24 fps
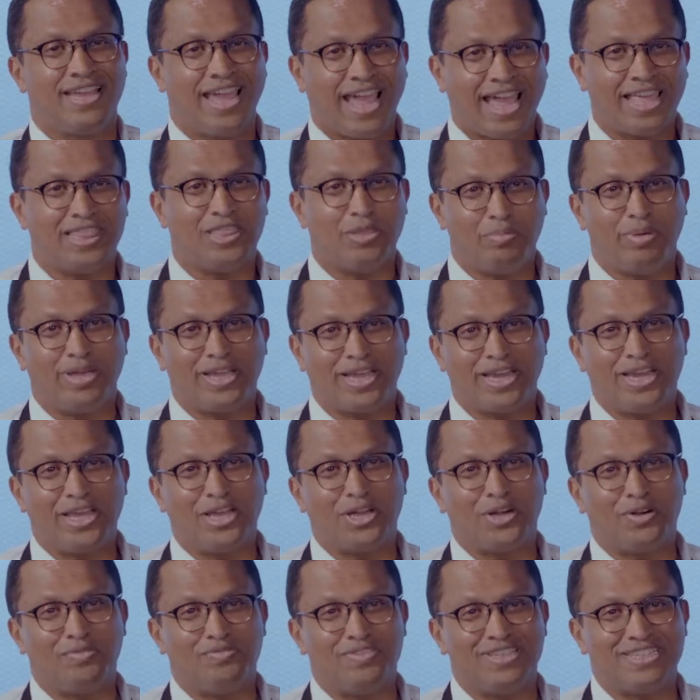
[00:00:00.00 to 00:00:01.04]
at the beginning
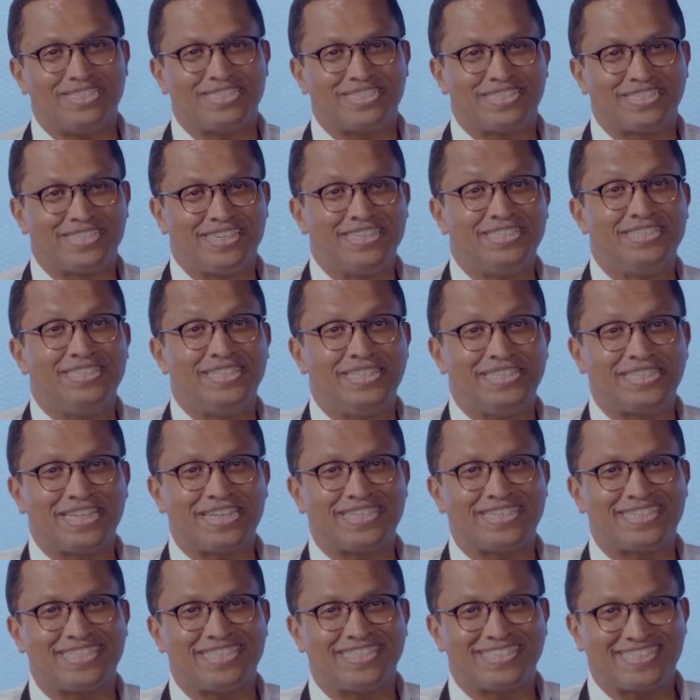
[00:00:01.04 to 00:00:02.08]
of this tea
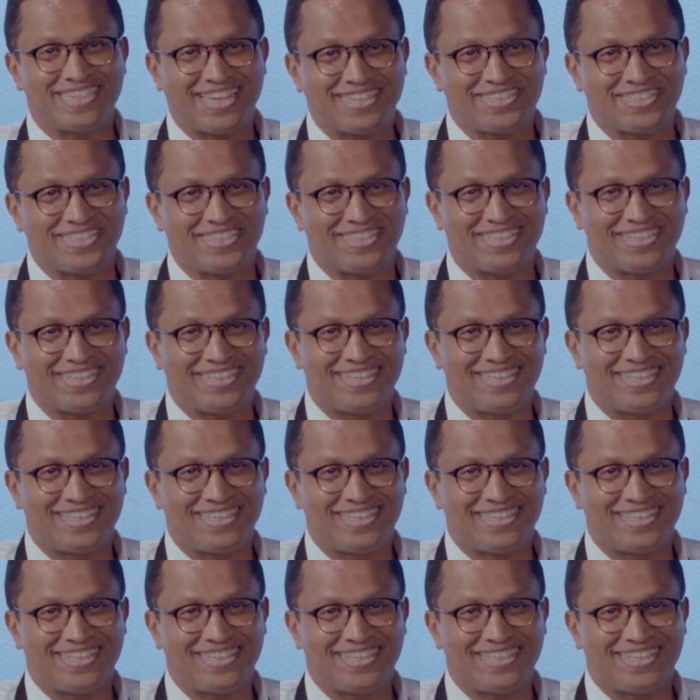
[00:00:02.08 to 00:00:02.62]
tasting session.